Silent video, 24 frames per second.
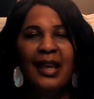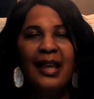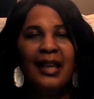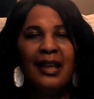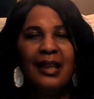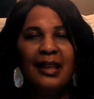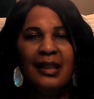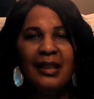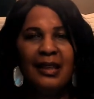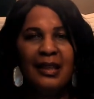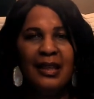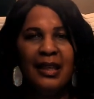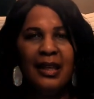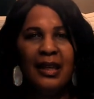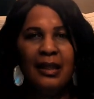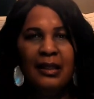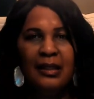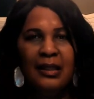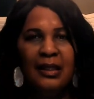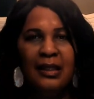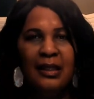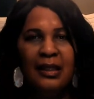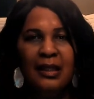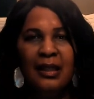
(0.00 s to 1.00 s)

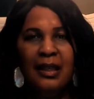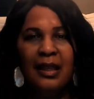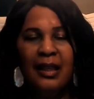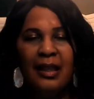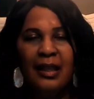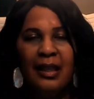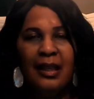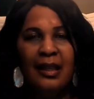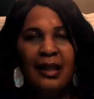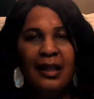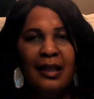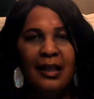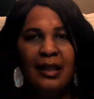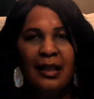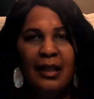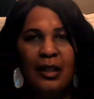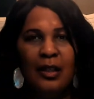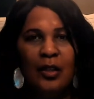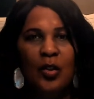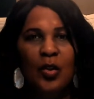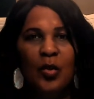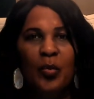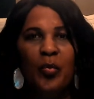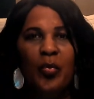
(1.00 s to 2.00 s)
Kelly, in
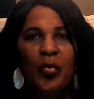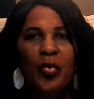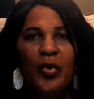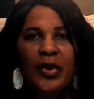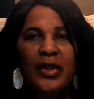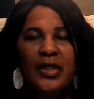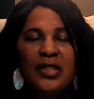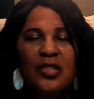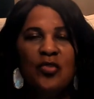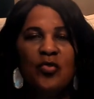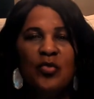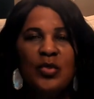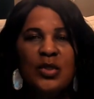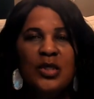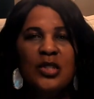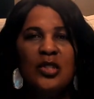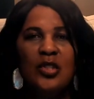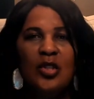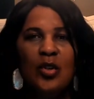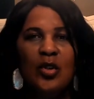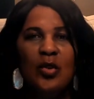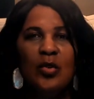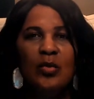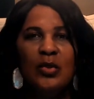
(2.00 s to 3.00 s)
her boisterous
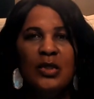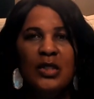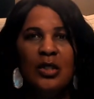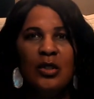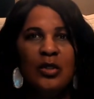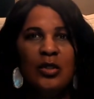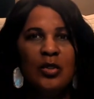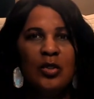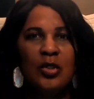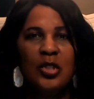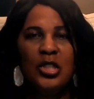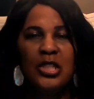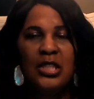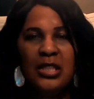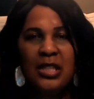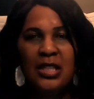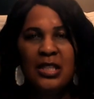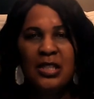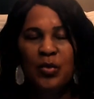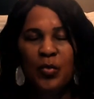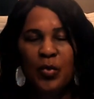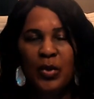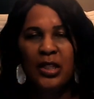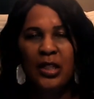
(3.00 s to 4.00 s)
tone, tells her she
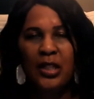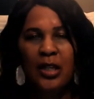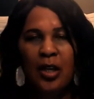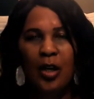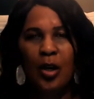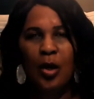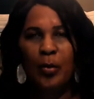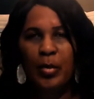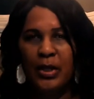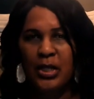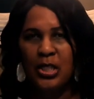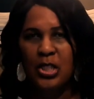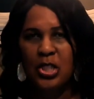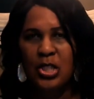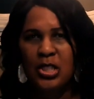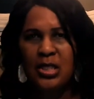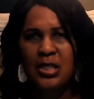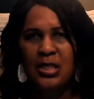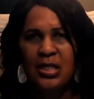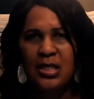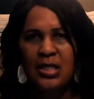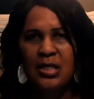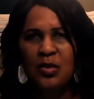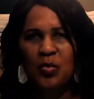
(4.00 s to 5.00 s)
doesn't want to go because she
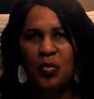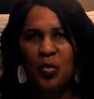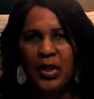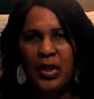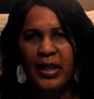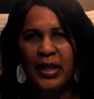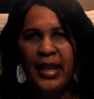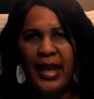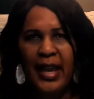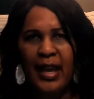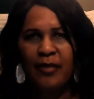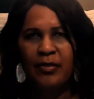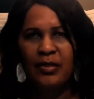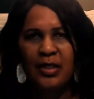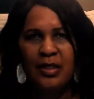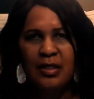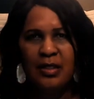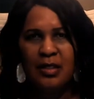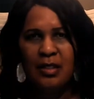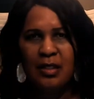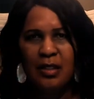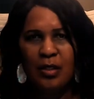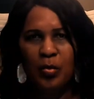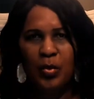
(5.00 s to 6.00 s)
doesn't want to have to
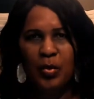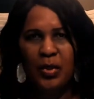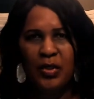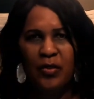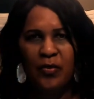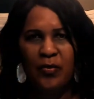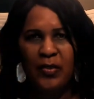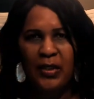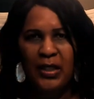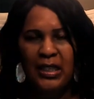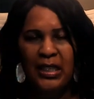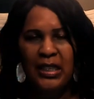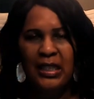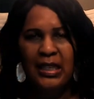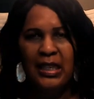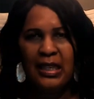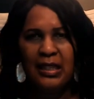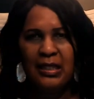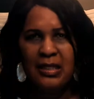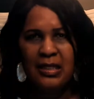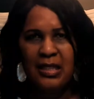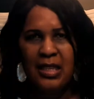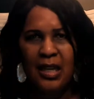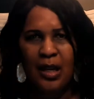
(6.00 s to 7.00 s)
deal with Vicki
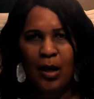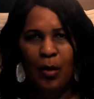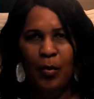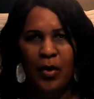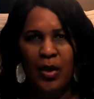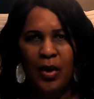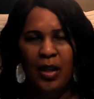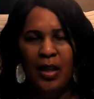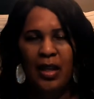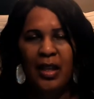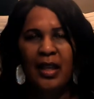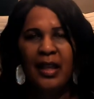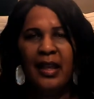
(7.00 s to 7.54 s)
and Tamra.